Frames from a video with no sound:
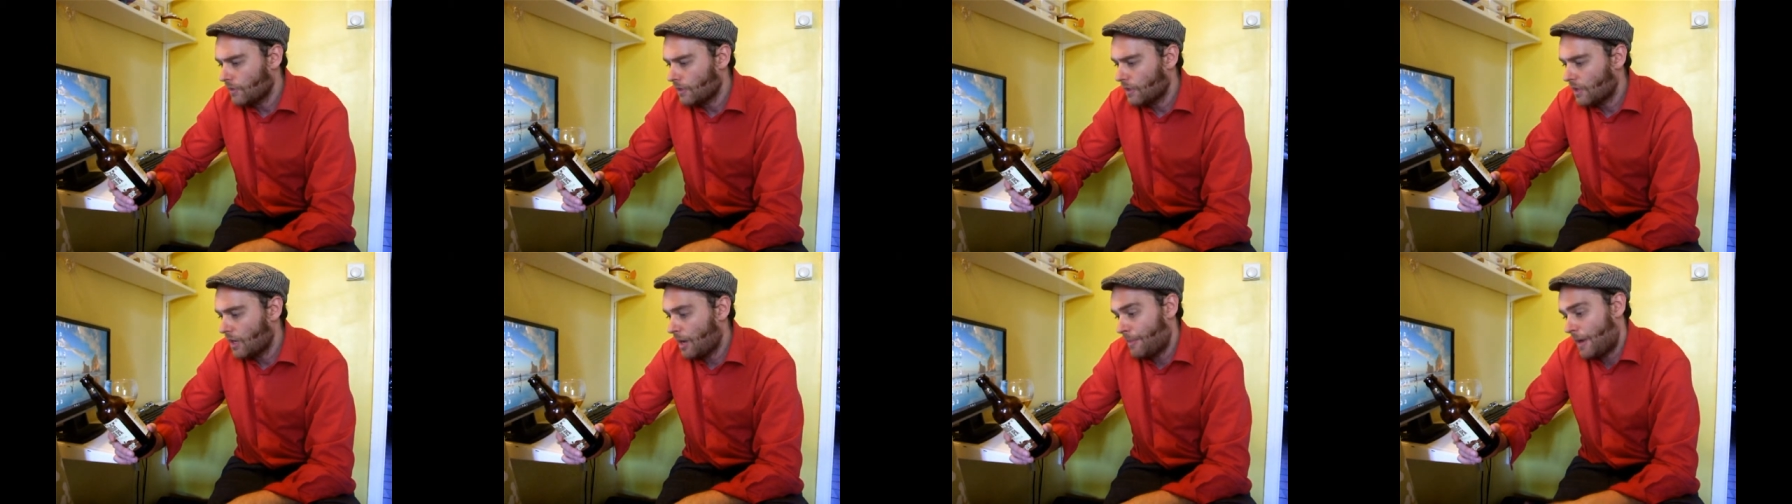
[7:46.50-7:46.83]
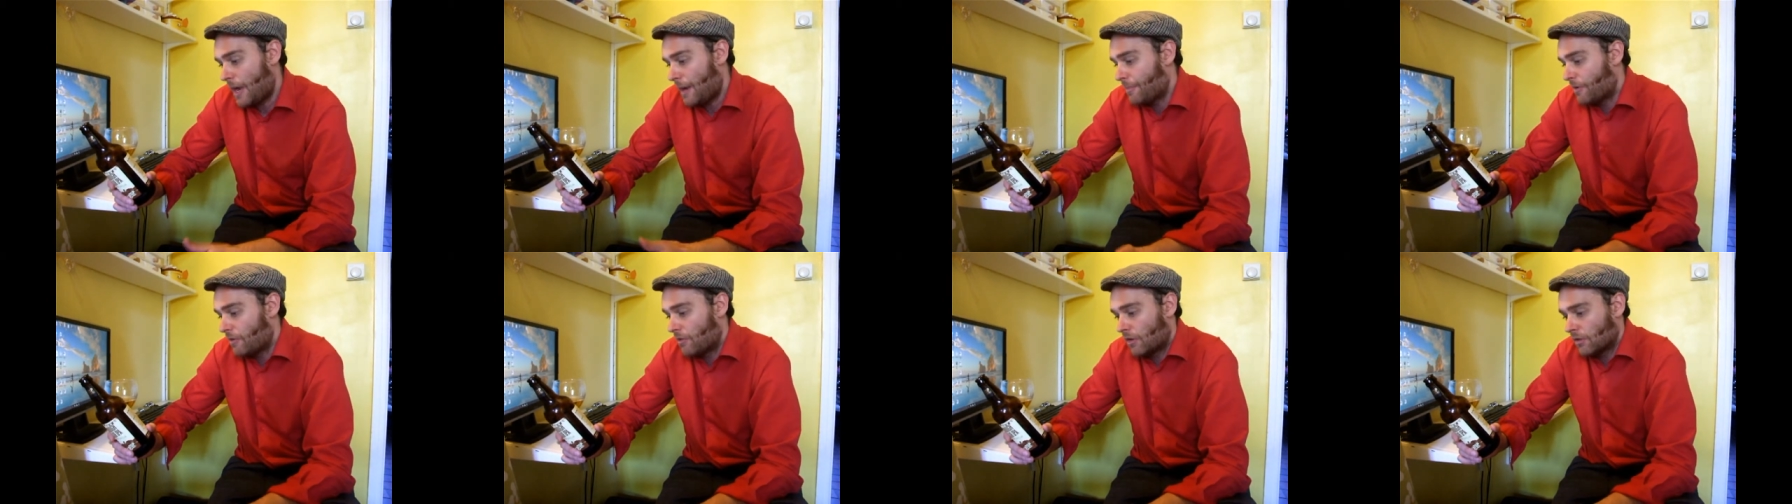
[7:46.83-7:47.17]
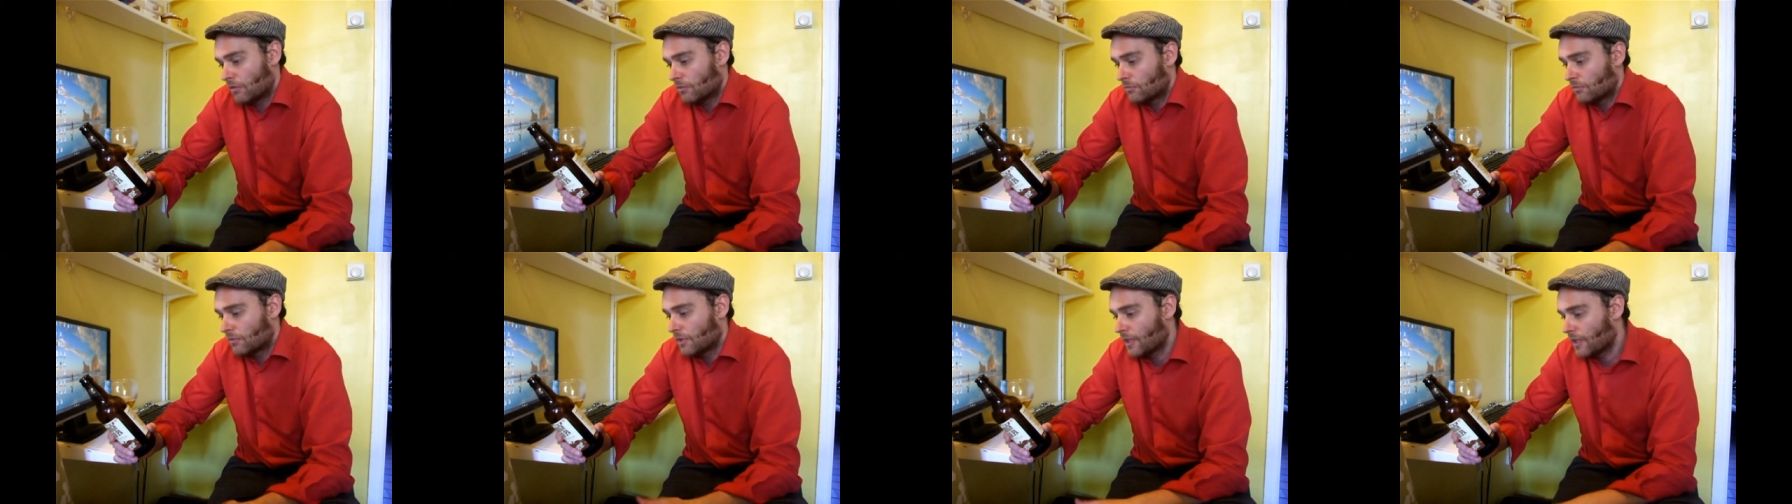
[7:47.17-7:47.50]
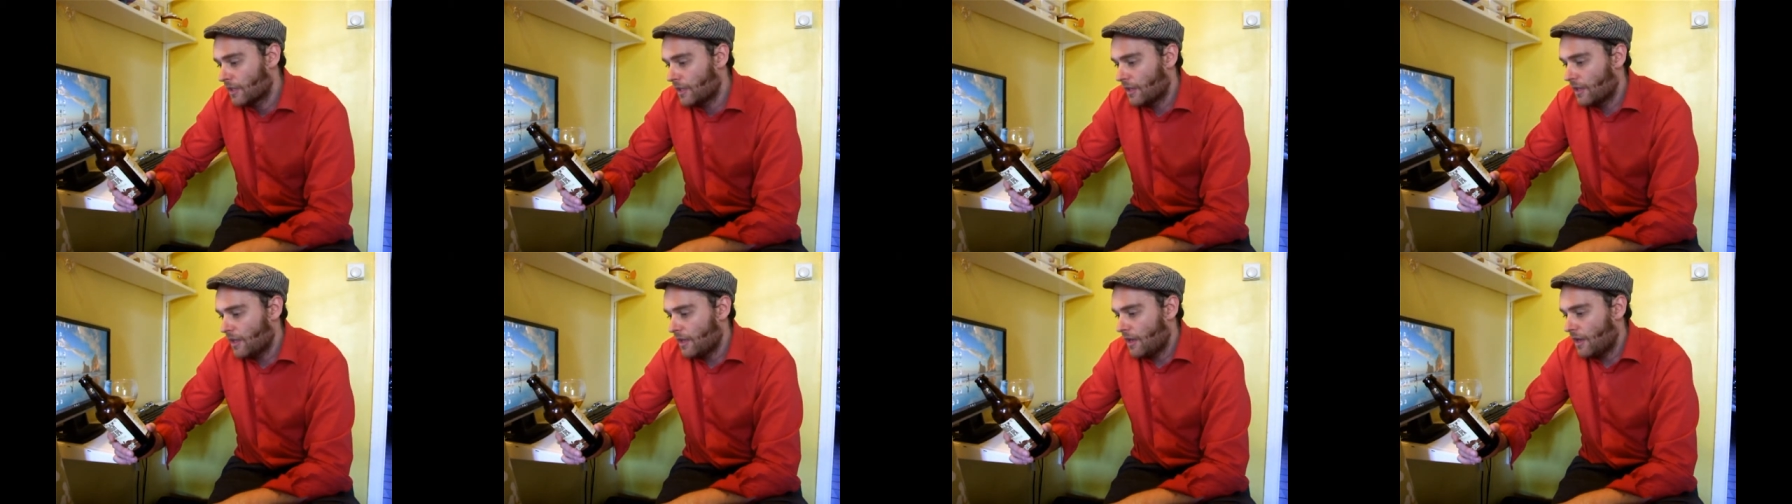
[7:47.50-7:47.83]
I might be wrong.
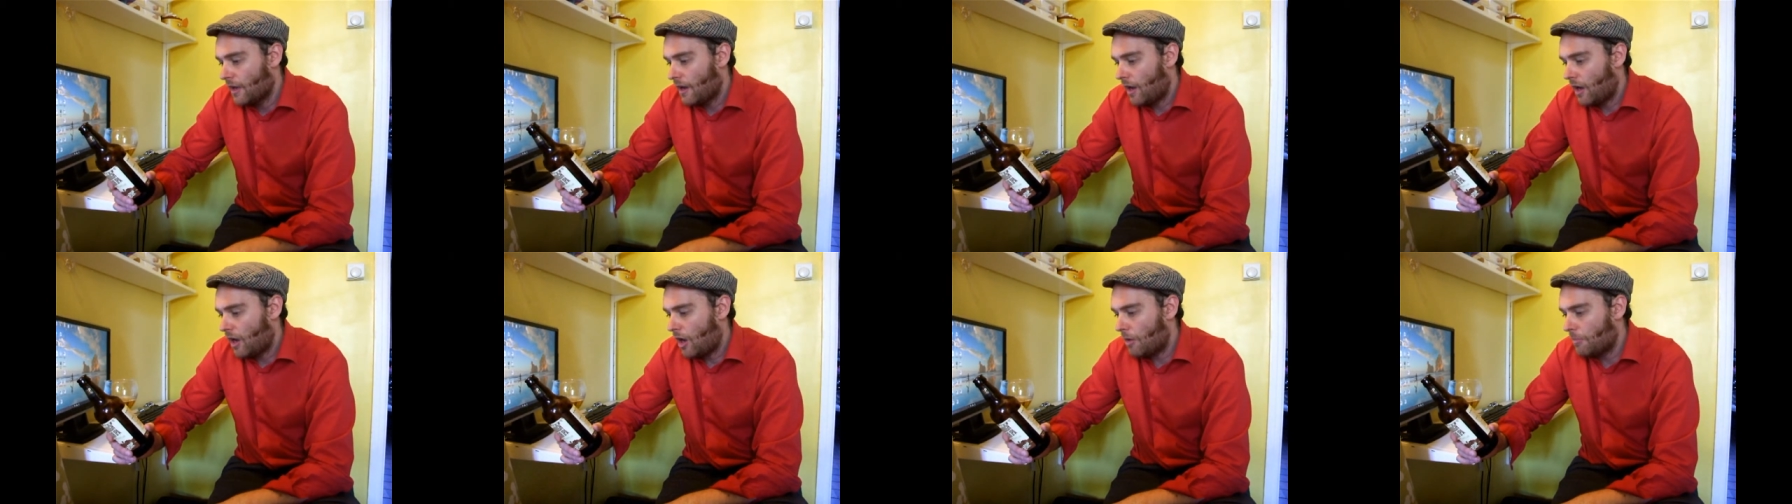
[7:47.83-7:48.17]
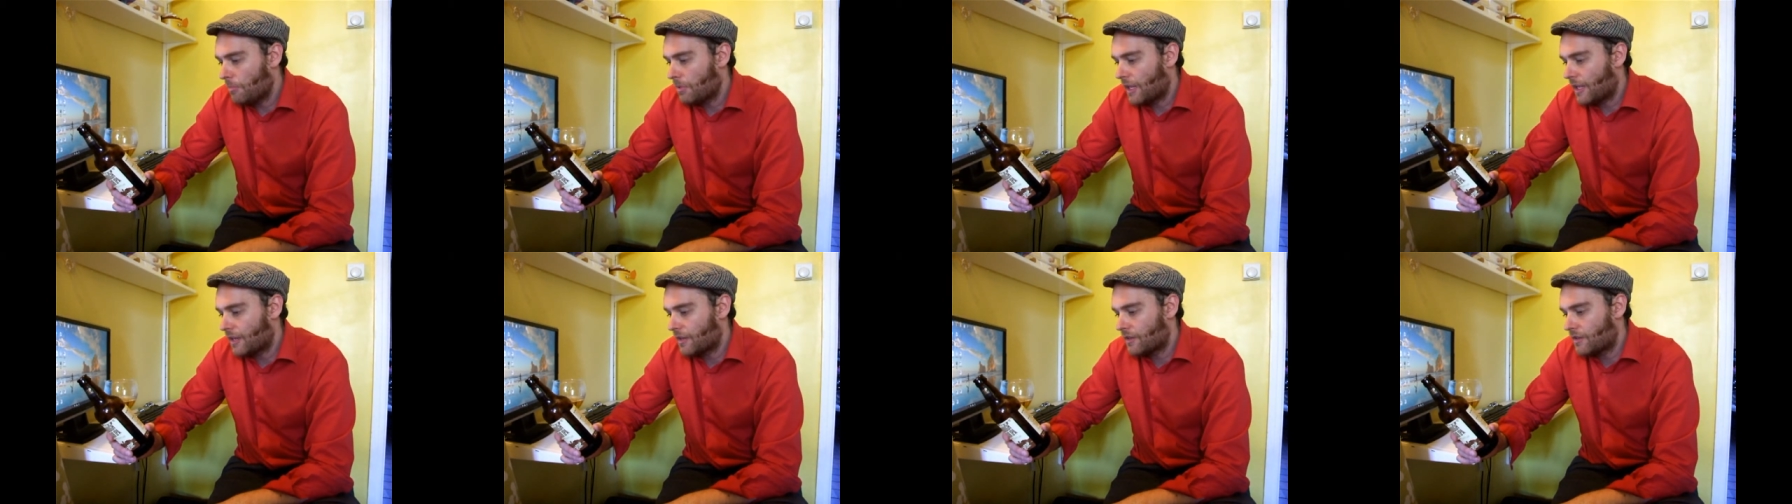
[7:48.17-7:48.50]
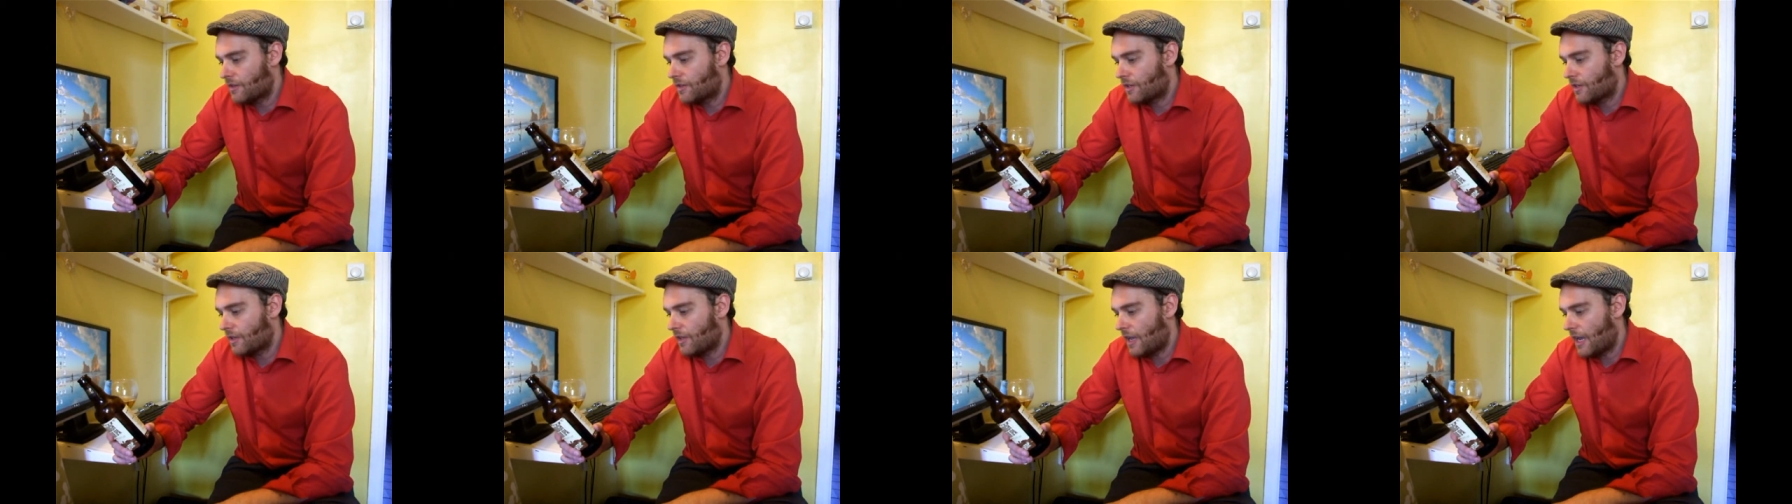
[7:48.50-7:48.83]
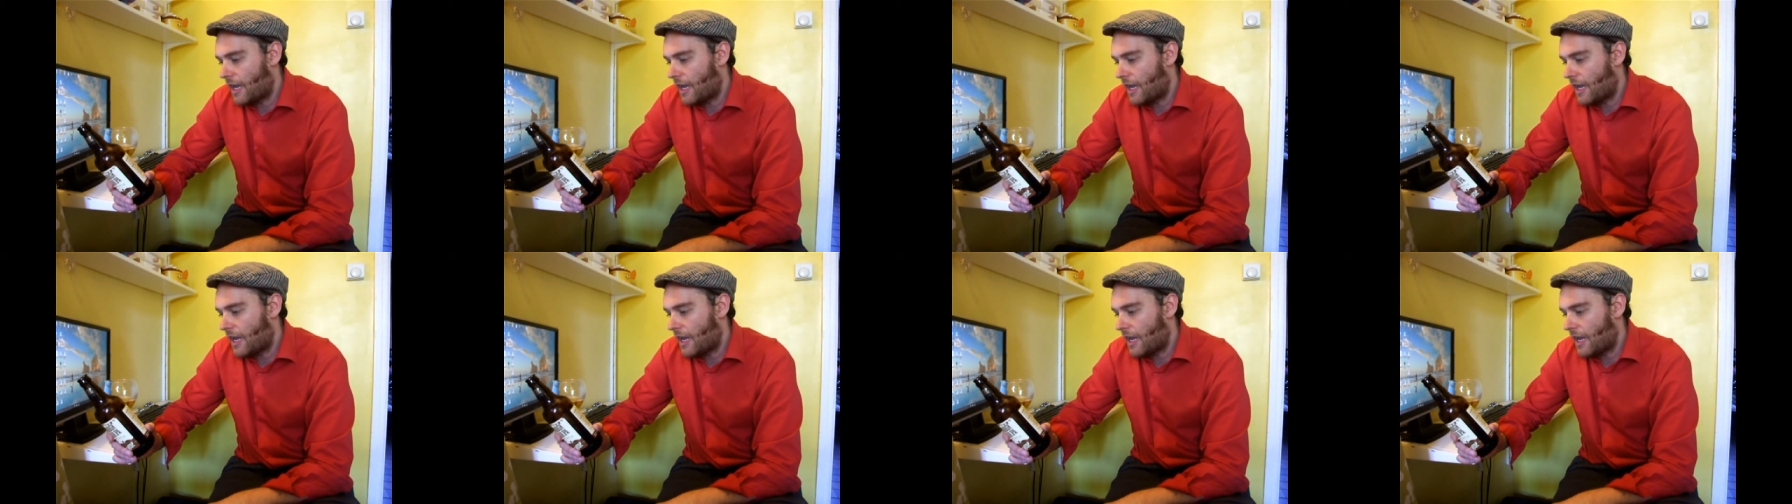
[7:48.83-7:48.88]
Hop blend uh,